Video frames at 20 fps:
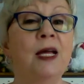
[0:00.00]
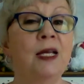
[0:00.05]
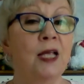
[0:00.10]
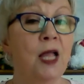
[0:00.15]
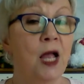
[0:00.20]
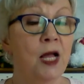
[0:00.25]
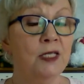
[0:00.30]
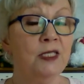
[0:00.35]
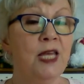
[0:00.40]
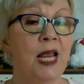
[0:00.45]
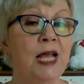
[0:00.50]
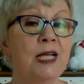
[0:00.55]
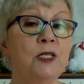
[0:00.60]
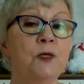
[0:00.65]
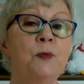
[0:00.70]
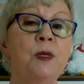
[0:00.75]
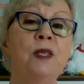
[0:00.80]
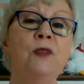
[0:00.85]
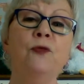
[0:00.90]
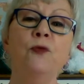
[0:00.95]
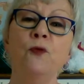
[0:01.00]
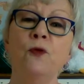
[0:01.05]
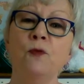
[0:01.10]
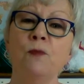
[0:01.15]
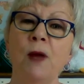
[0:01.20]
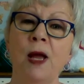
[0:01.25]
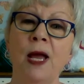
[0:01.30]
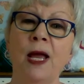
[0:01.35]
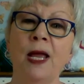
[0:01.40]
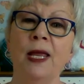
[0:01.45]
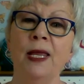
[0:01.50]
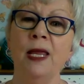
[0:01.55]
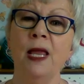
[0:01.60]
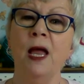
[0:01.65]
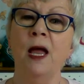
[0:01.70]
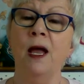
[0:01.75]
Contact me through my